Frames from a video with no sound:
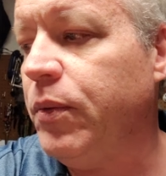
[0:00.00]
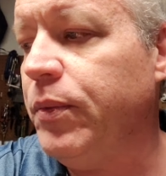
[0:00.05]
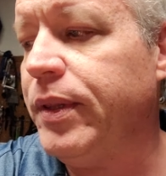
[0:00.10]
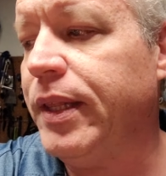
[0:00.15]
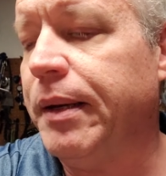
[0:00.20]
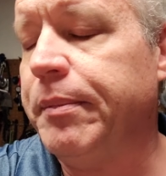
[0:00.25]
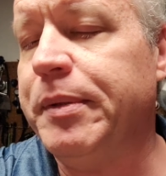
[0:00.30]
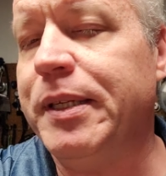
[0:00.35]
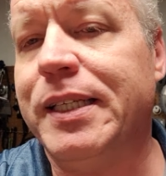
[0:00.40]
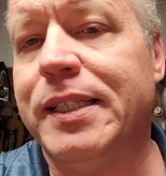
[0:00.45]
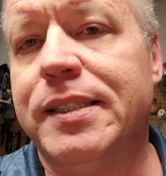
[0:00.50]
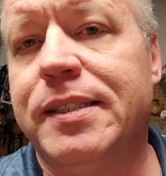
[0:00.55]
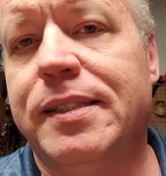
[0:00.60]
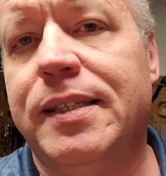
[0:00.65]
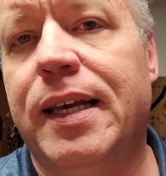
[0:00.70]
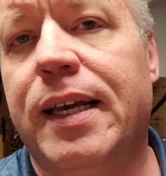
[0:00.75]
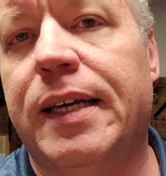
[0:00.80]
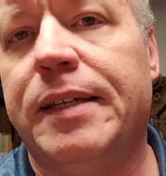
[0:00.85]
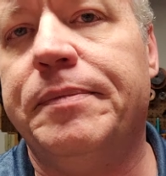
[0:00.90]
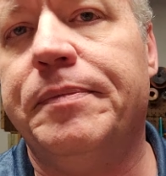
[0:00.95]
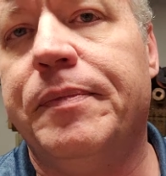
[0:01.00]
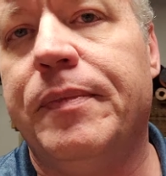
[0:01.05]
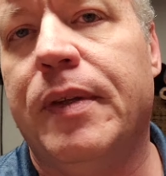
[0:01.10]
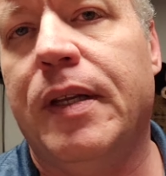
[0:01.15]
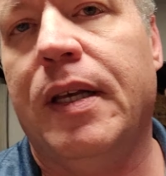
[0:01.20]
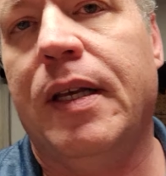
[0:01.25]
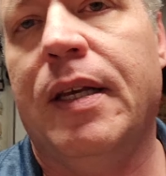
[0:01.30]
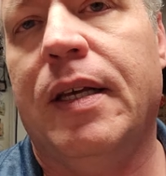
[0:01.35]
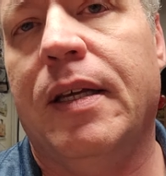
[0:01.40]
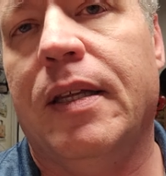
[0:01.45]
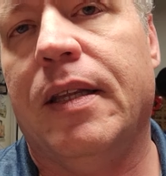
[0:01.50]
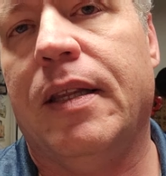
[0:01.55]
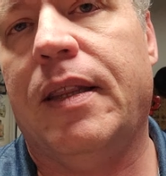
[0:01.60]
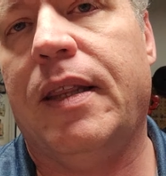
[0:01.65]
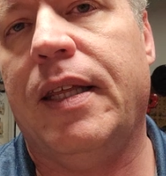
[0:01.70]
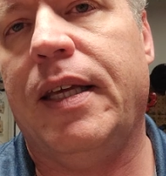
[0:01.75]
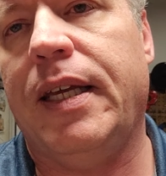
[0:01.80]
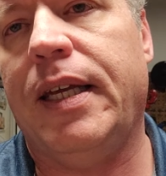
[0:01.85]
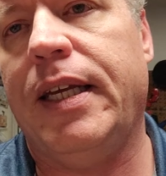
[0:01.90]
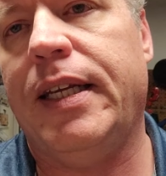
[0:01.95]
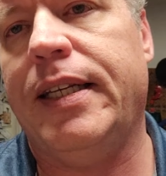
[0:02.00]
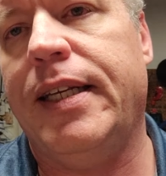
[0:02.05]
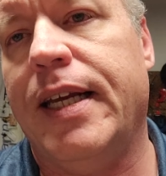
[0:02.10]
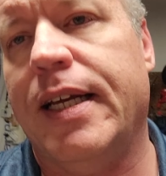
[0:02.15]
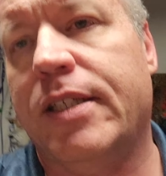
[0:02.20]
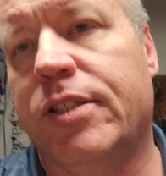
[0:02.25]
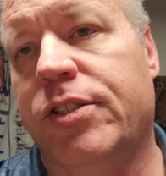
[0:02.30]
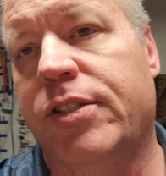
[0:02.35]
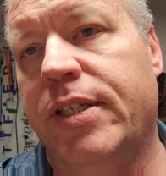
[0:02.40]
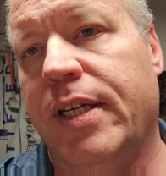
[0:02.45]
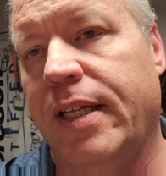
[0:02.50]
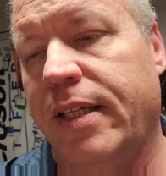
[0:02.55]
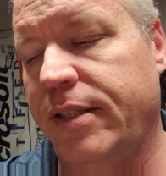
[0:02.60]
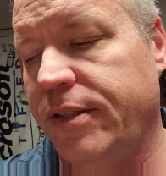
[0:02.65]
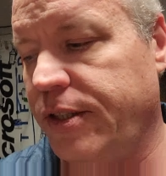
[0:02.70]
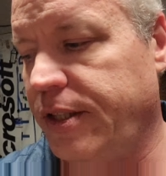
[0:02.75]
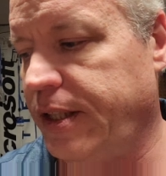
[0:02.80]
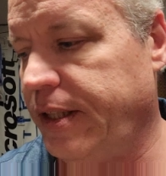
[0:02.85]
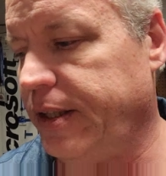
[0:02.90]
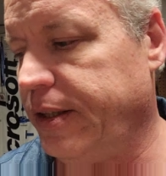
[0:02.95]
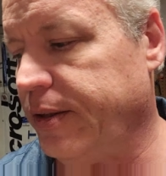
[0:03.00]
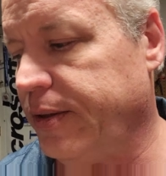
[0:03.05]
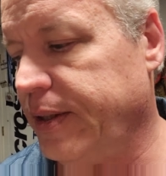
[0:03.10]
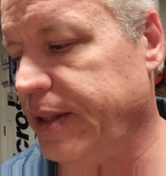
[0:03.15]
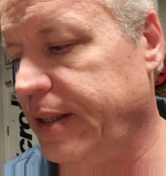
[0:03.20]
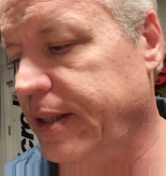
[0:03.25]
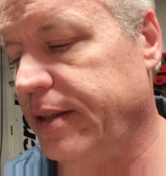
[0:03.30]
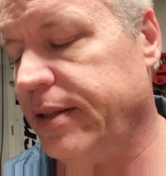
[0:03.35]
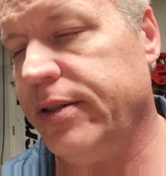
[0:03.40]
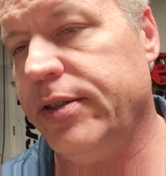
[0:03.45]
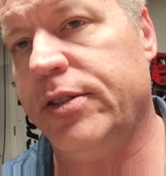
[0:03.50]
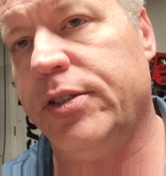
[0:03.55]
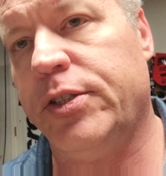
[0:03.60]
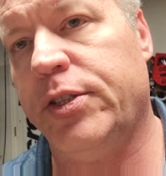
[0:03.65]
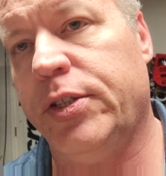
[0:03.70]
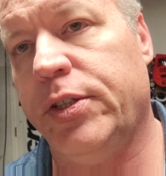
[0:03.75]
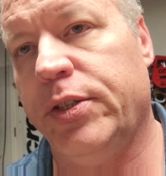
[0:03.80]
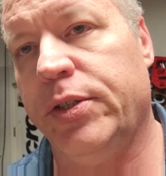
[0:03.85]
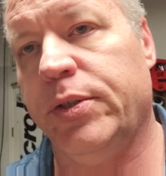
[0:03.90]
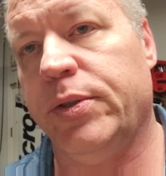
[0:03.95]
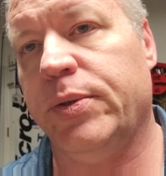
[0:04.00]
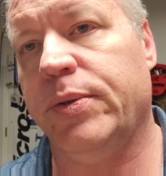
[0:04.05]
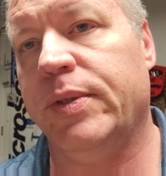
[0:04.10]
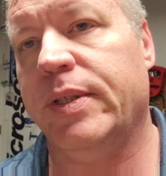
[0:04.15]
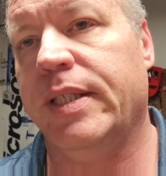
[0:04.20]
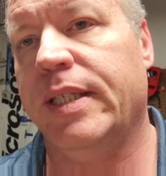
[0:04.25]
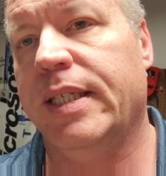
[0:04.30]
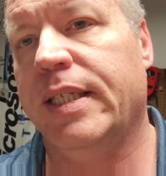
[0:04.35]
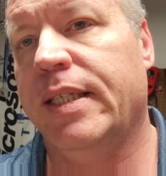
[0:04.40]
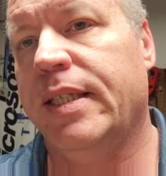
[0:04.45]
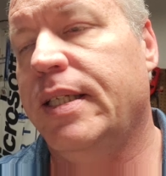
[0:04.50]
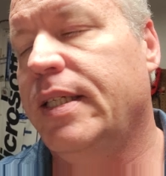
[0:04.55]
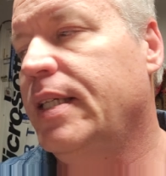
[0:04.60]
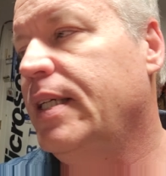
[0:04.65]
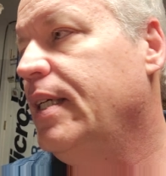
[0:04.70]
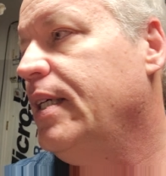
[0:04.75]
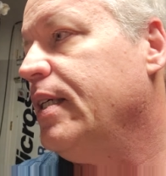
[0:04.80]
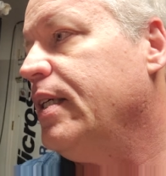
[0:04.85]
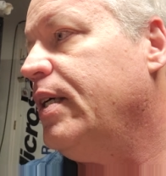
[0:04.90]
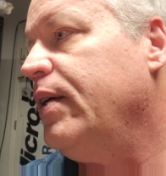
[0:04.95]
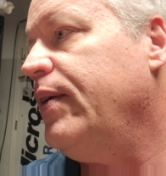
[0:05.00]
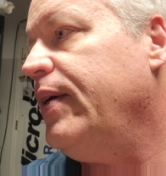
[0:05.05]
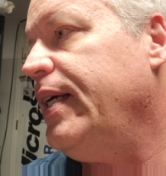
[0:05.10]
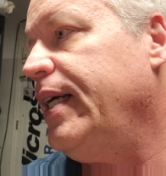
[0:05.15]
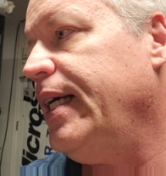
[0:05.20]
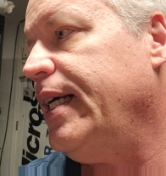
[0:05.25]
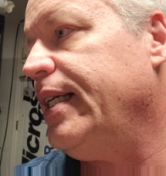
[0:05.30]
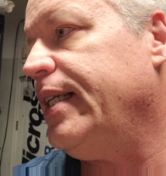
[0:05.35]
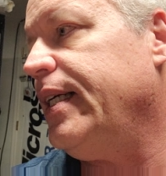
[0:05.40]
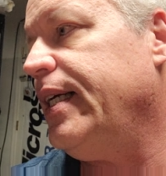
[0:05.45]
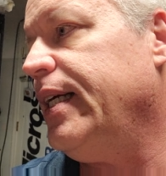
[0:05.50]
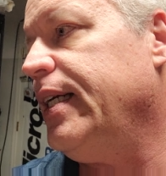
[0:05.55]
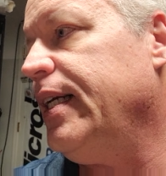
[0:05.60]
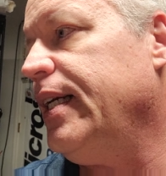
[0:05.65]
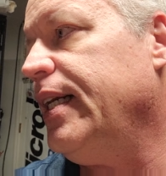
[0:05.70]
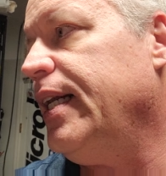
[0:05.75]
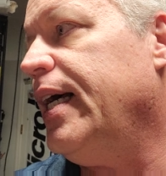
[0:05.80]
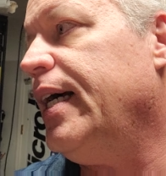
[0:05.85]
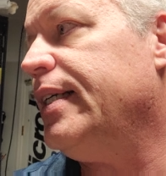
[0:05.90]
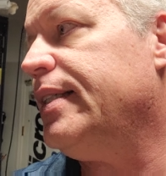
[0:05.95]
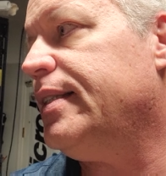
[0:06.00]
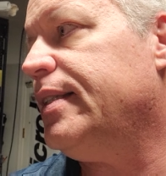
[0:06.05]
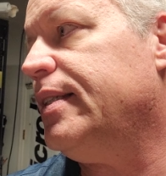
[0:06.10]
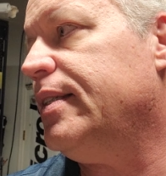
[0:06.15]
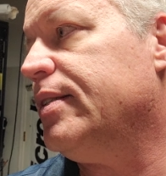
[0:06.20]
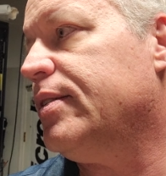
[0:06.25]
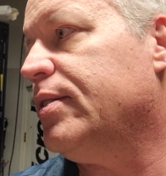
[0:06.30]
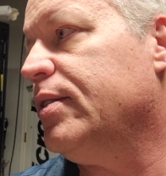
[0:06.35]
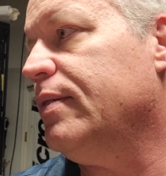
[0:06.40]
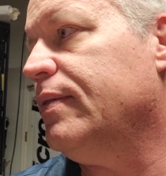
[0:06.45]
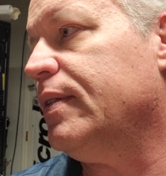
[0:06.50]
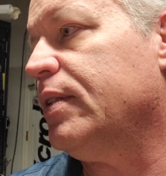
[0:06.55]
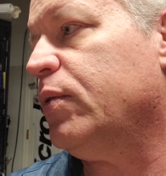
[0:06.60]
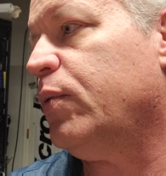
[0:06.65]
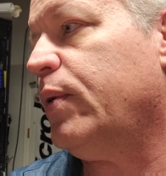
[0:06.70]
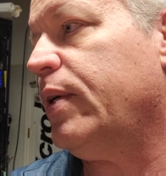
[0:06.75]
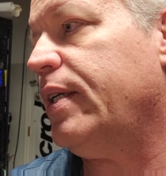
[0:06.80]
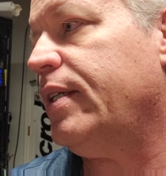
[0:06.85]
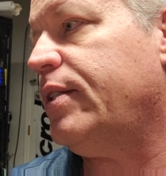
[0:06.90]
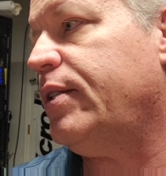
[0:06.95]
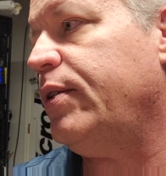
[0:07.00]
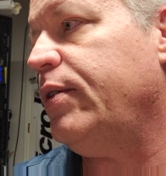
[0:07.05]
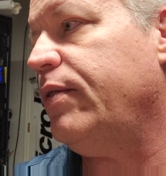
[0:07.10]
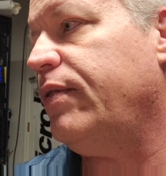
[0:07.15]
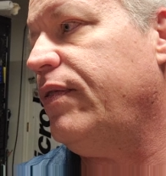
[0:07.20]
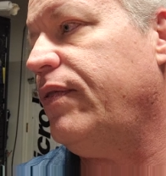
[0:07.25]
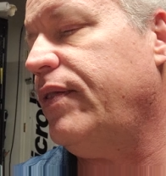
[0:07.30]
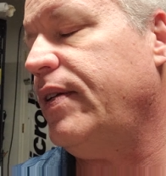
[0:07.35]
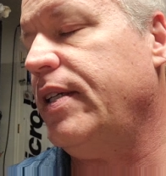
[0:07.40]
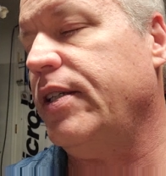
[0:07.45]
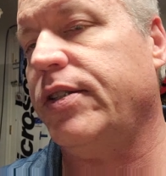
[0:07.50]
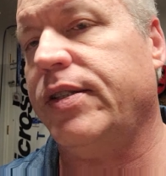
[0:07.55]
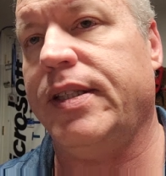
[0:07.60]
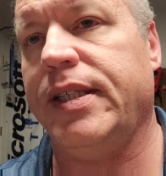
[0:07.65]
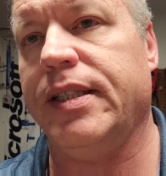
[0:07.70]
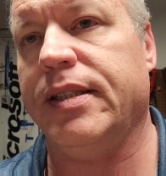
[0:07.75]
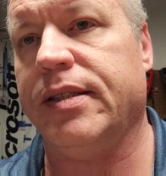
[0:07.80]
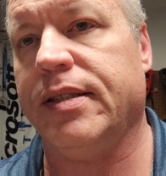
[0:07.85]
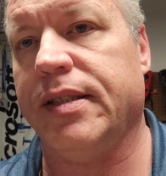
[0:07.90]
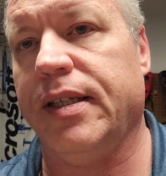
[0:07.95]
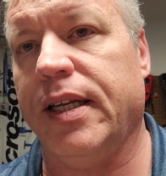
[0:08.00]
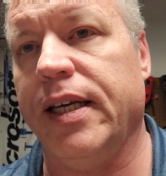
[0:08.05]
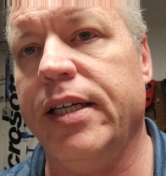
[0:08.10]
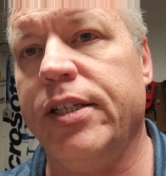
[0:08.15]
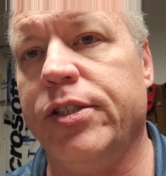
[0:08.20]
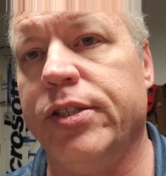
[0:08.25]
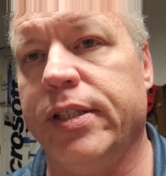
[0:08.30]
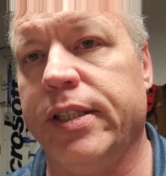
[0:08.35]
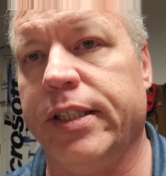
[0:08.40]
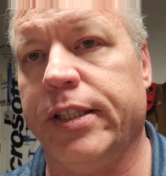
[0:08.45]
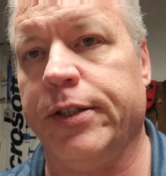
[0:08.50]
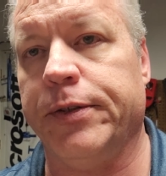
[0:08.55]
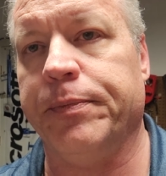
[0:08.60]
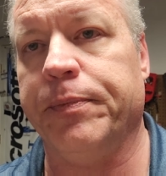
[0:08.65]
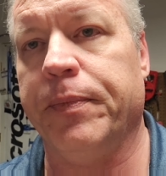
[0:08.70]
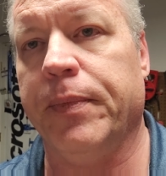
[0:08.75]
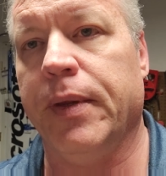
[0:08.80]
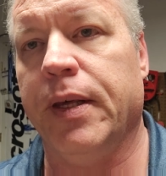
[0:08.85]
with that being said, the next challenge here is to go ahead and let Server 22 finish the installation here.